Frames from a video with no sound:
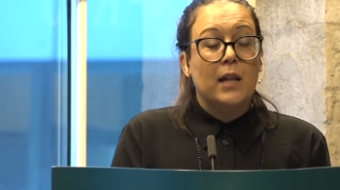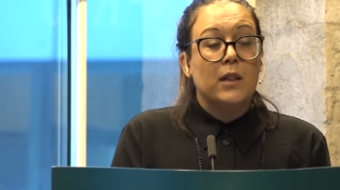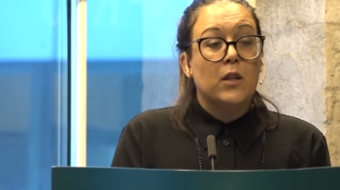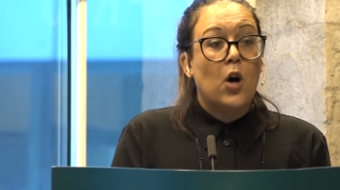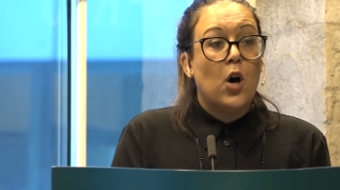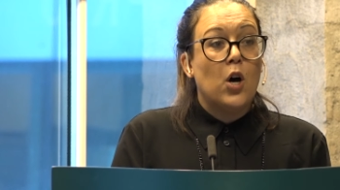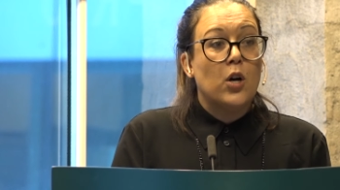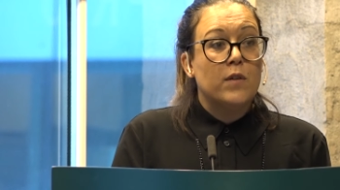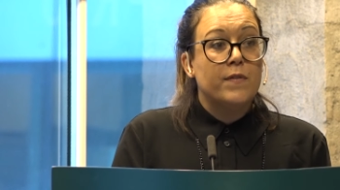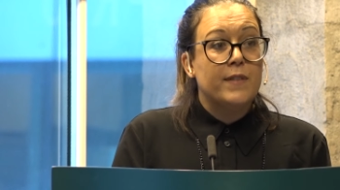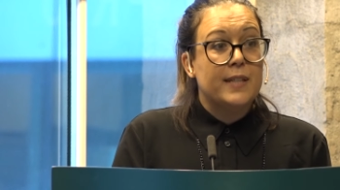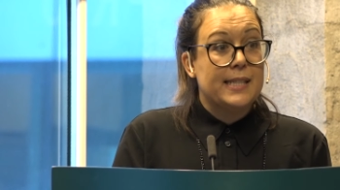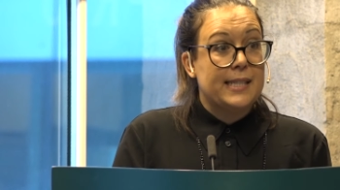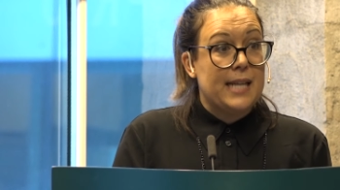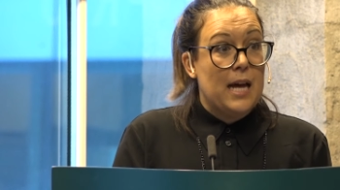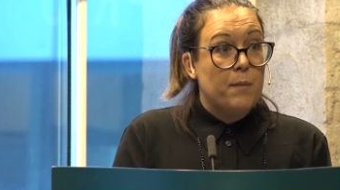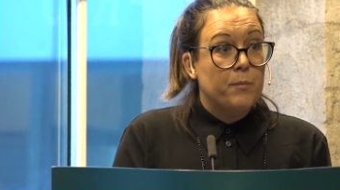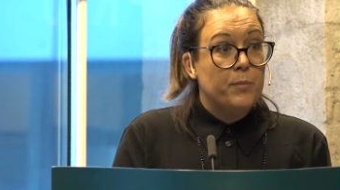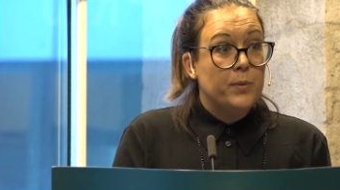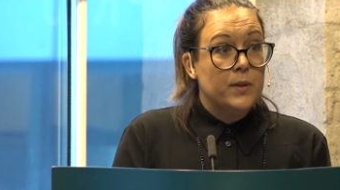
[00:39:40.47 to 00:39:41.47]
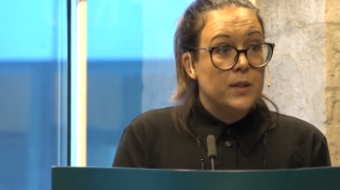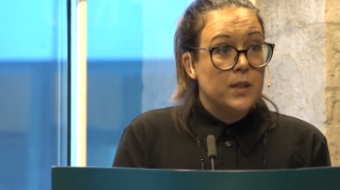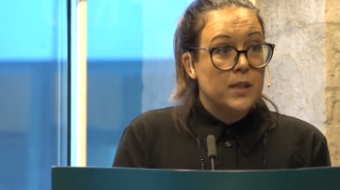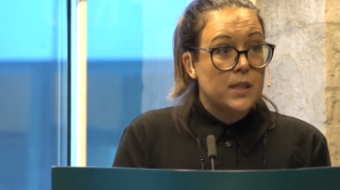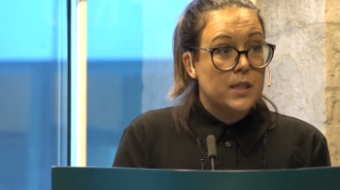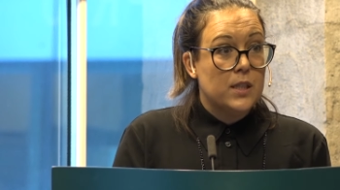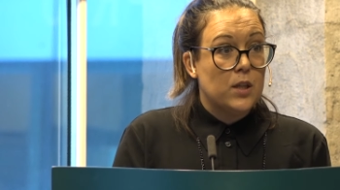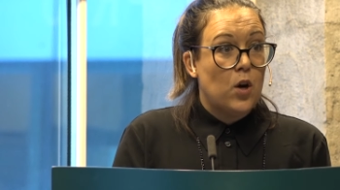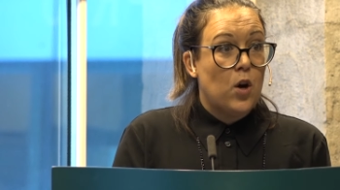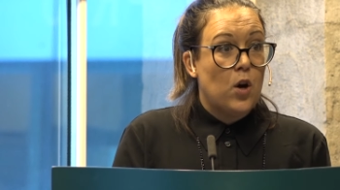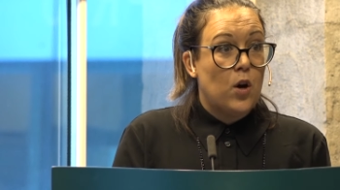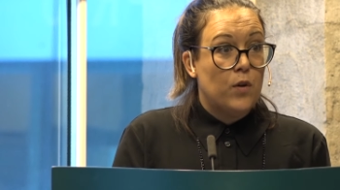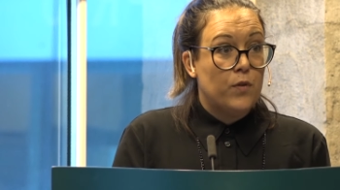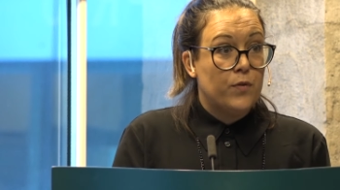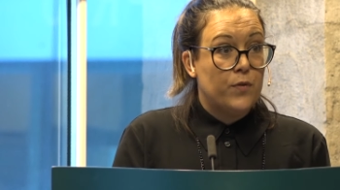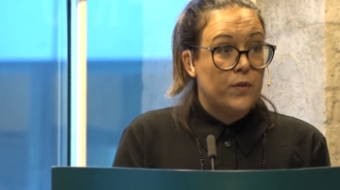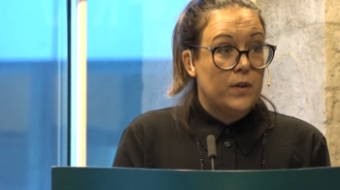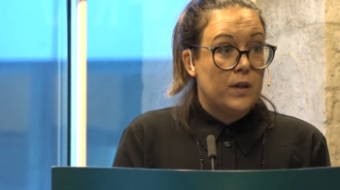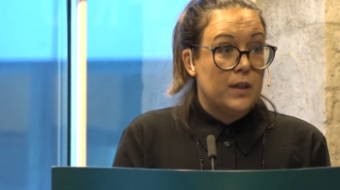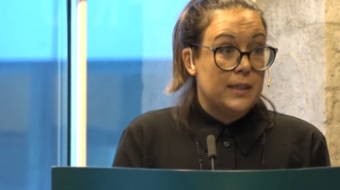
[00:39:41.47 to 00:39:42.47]
a lot of examples
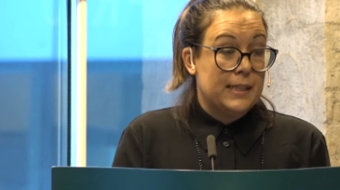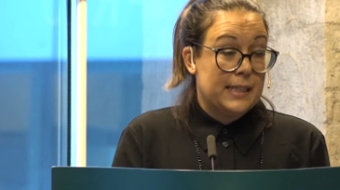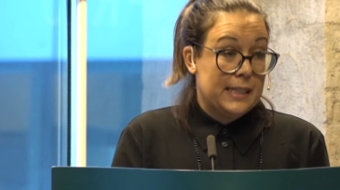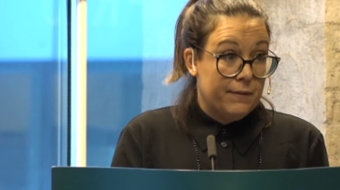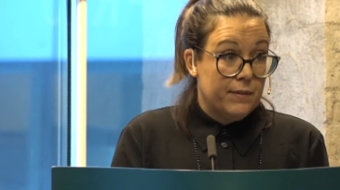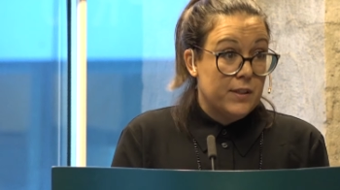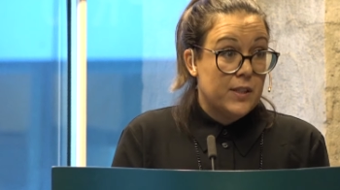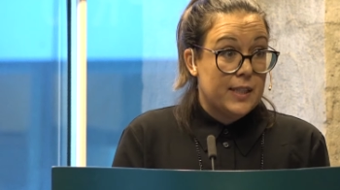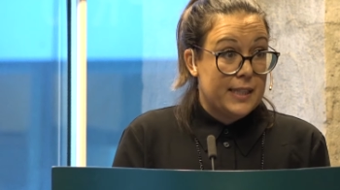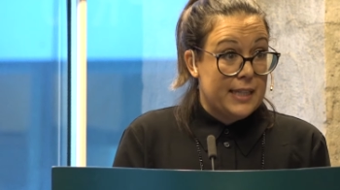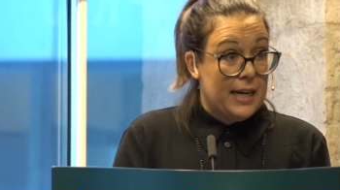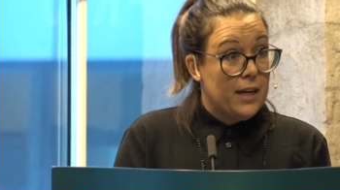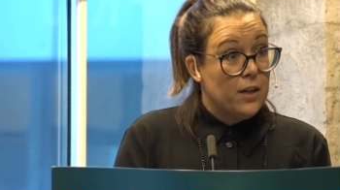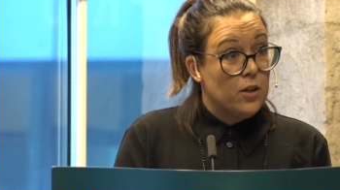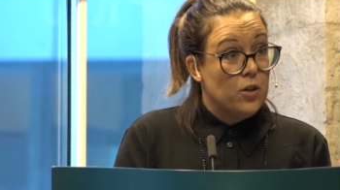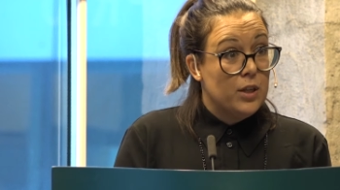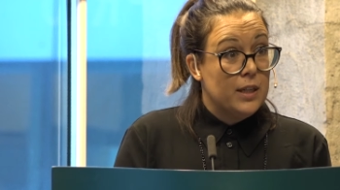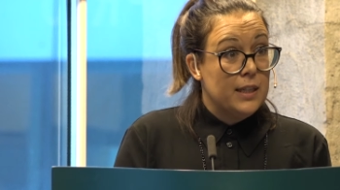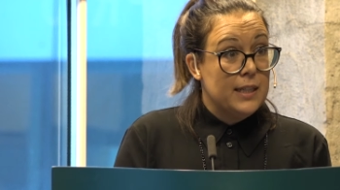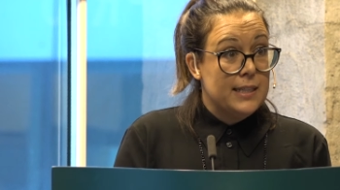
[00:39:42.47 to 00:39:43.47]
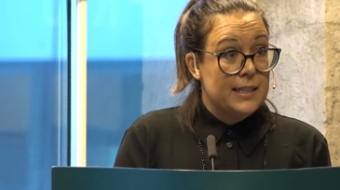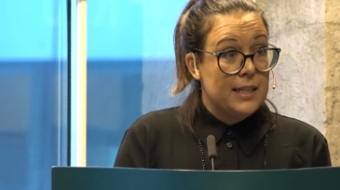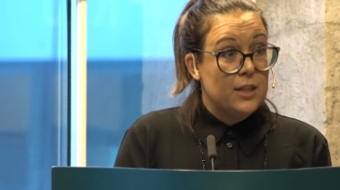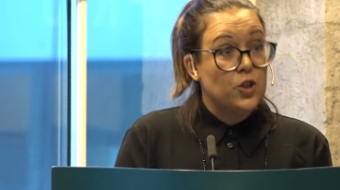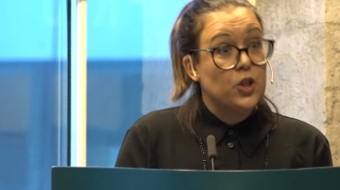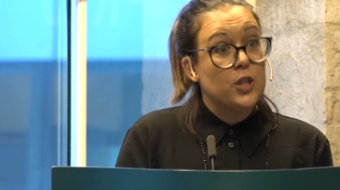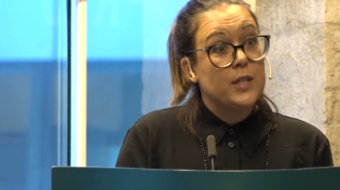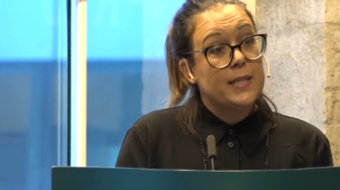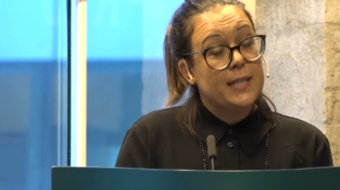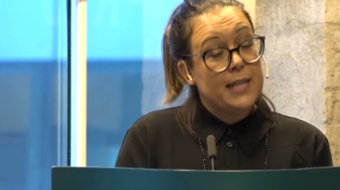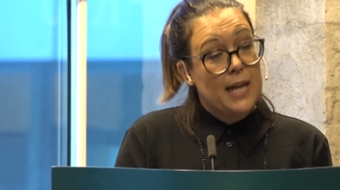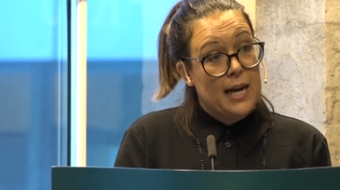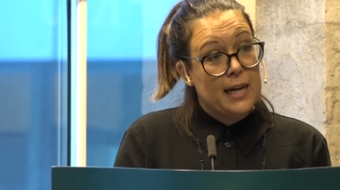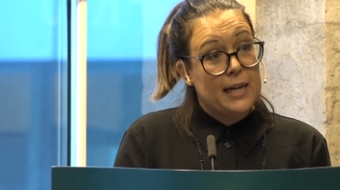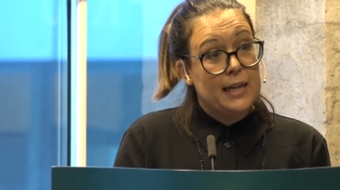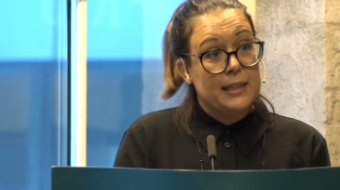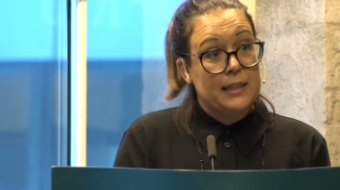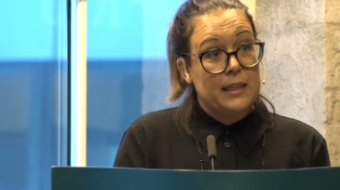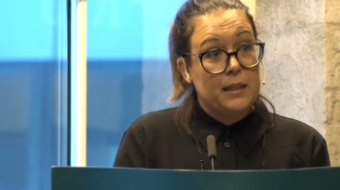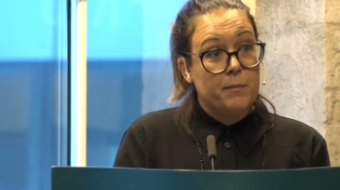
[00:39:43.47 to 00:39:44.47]
of uh, civil society organizations,
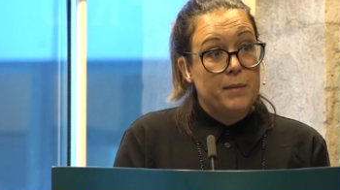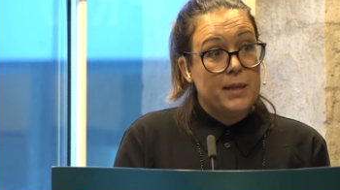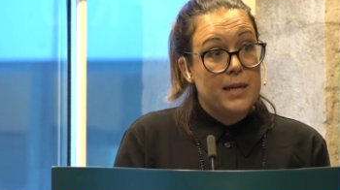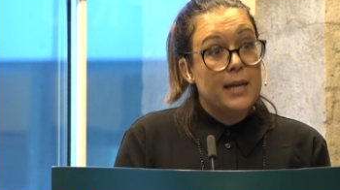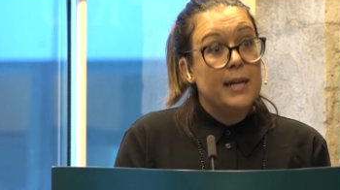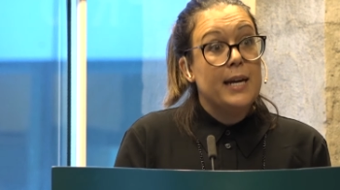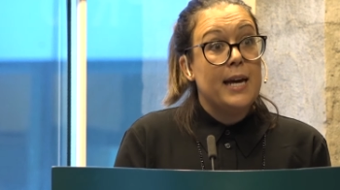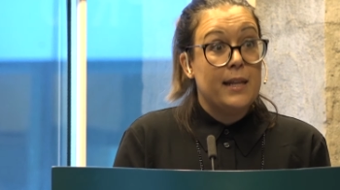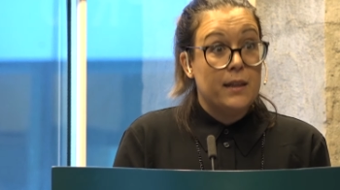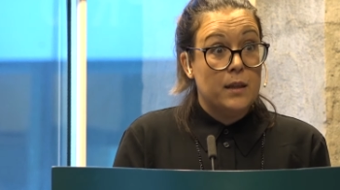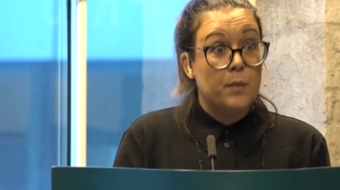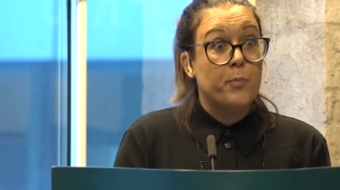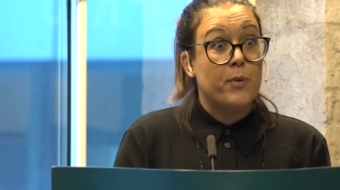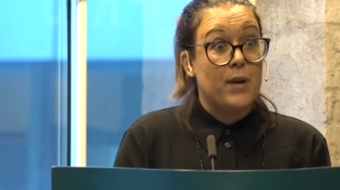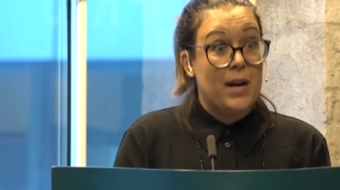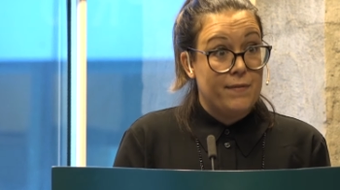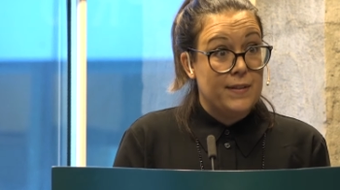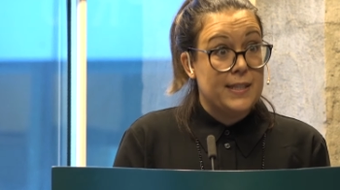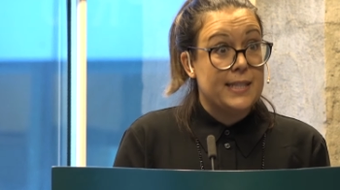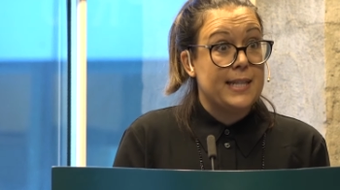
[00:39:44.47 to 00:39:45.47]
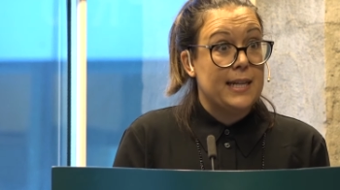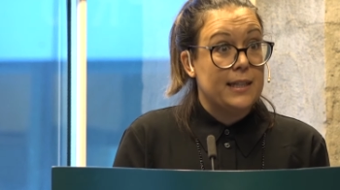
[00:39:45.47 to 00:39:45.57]
academia, and the private